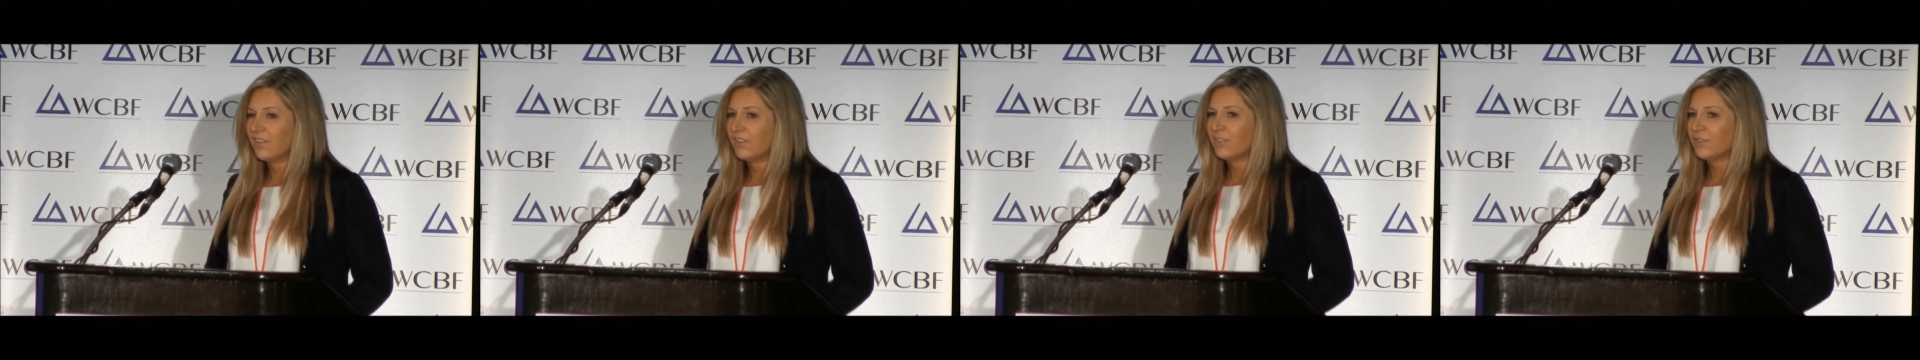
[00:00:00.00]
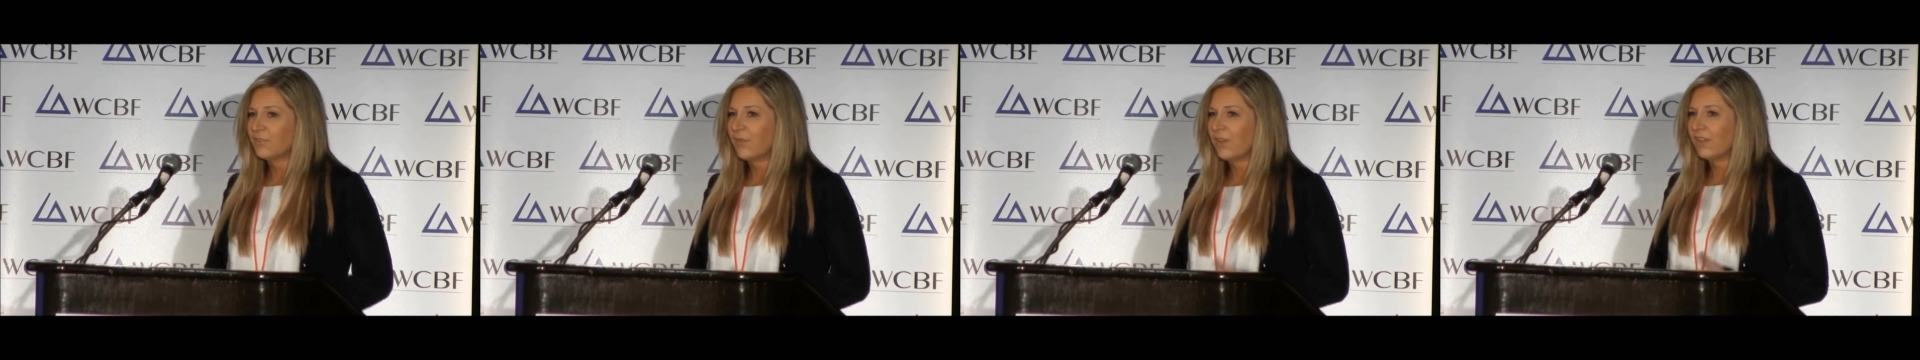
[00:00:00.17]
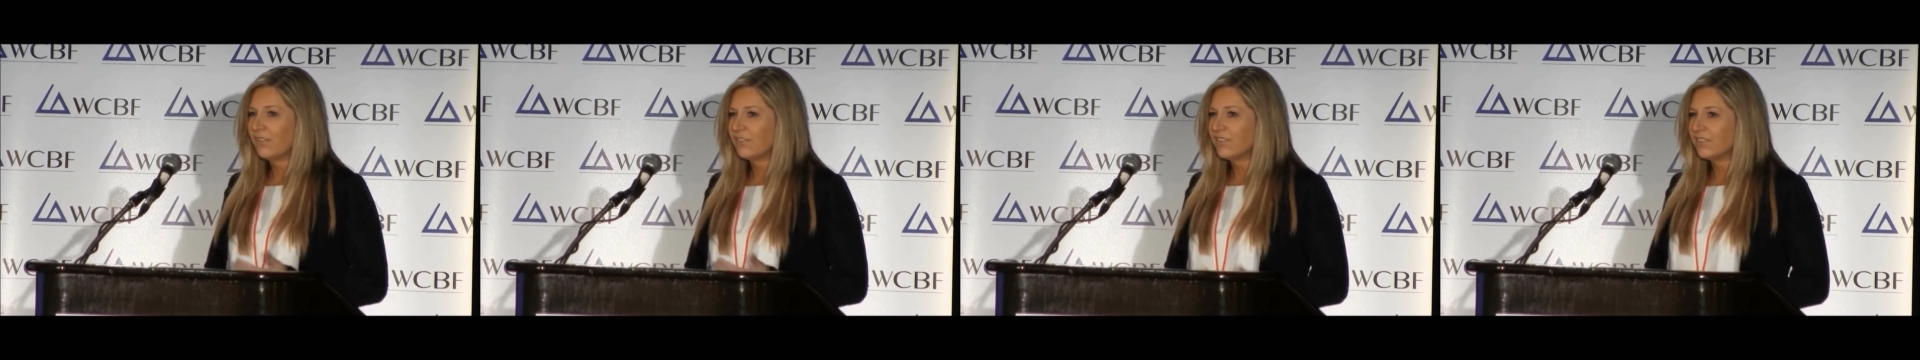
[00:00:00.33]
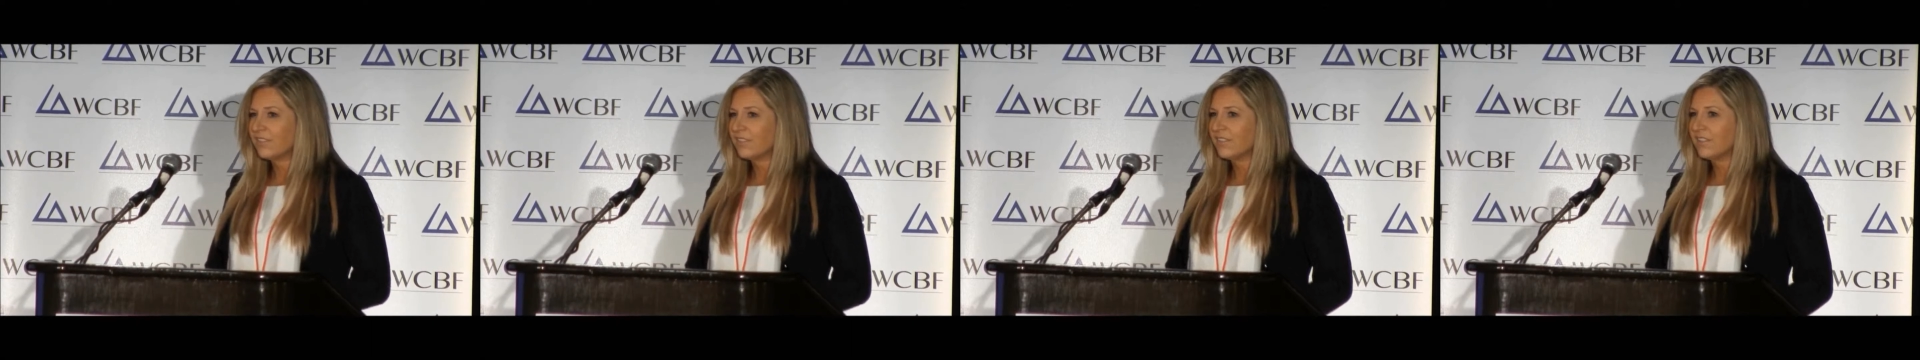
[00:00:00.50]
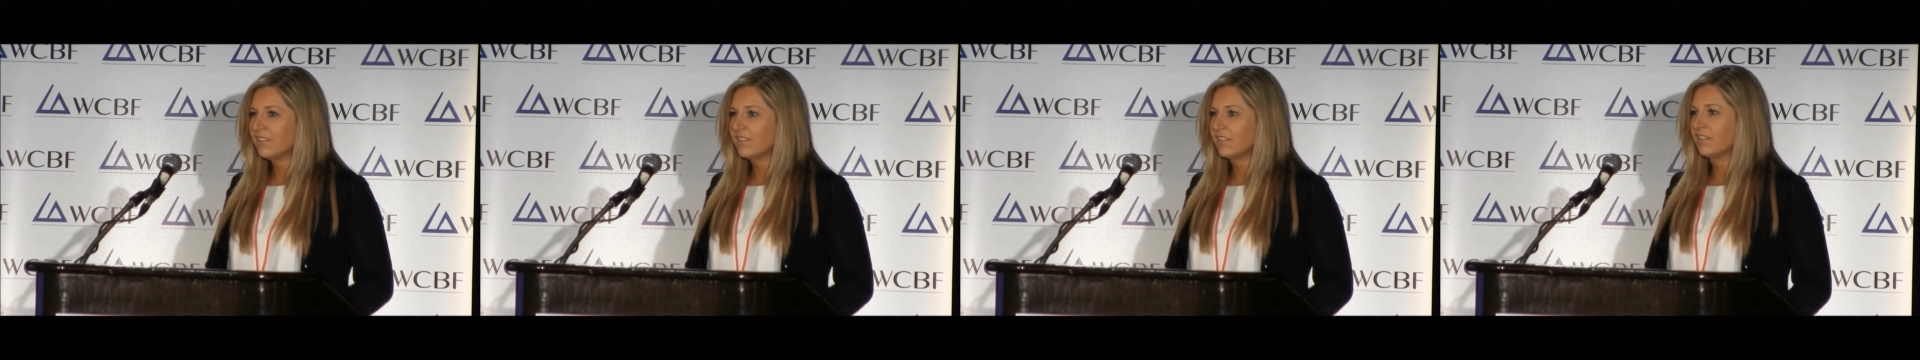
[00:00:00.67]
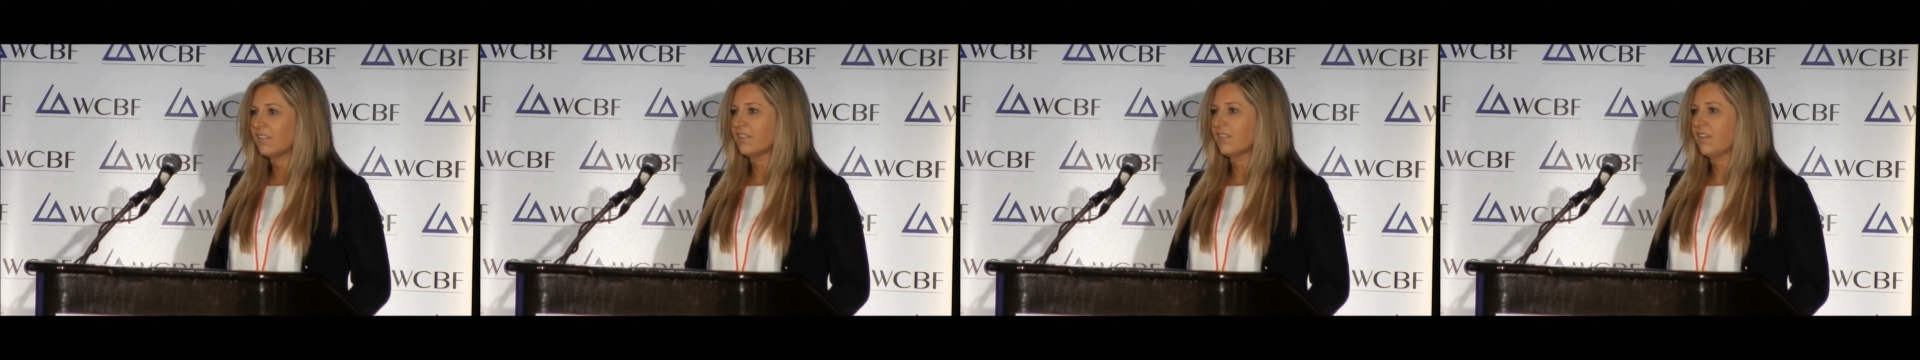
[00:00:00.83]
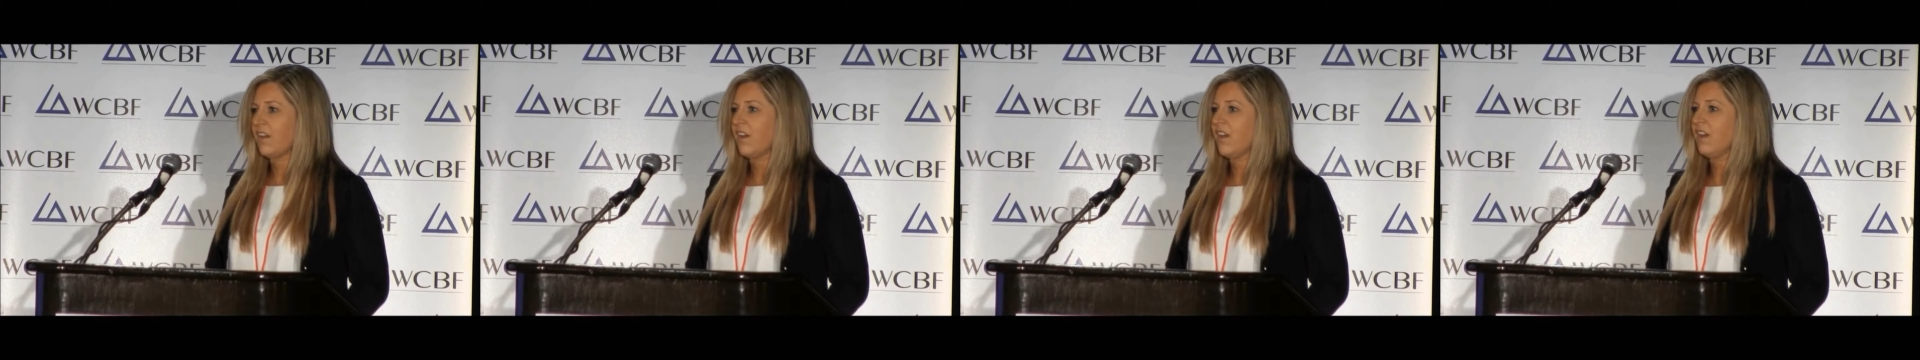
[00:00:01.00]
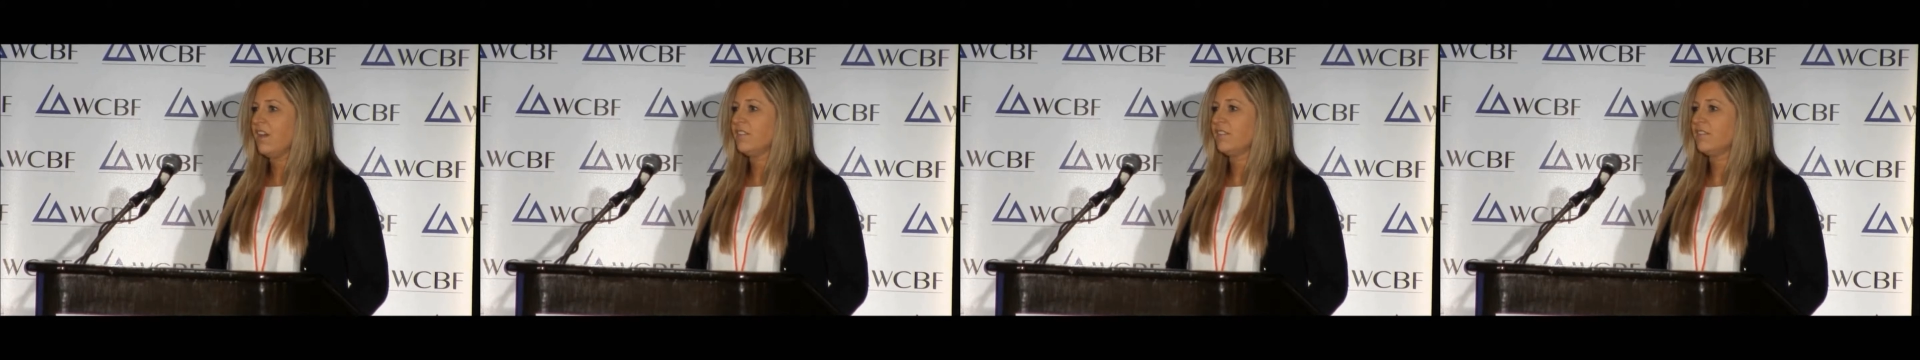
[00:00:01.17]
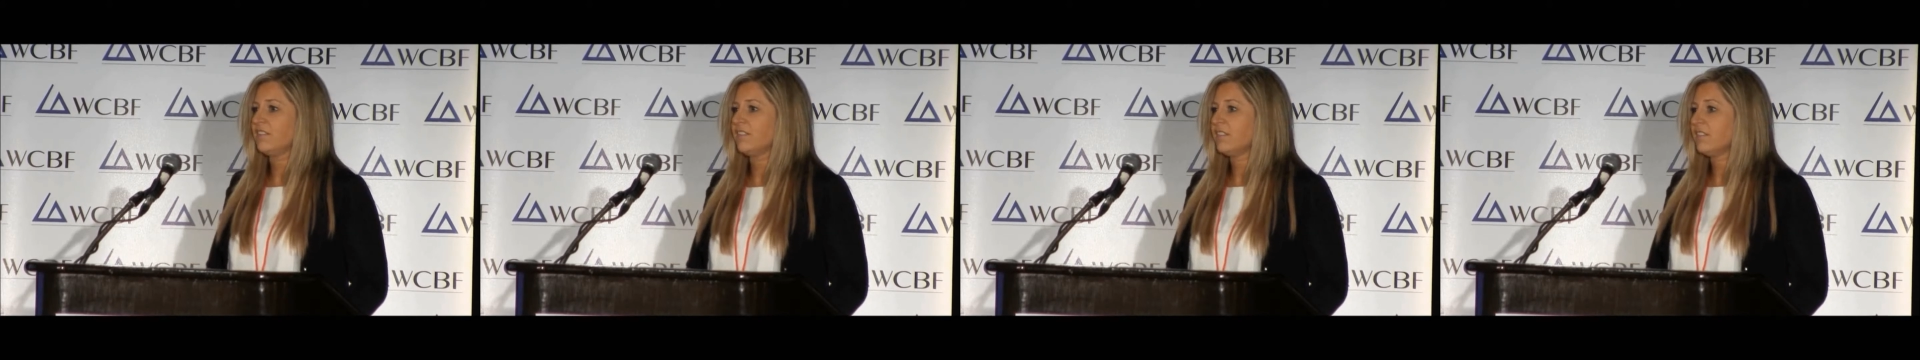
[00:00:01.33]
So obviously this has cost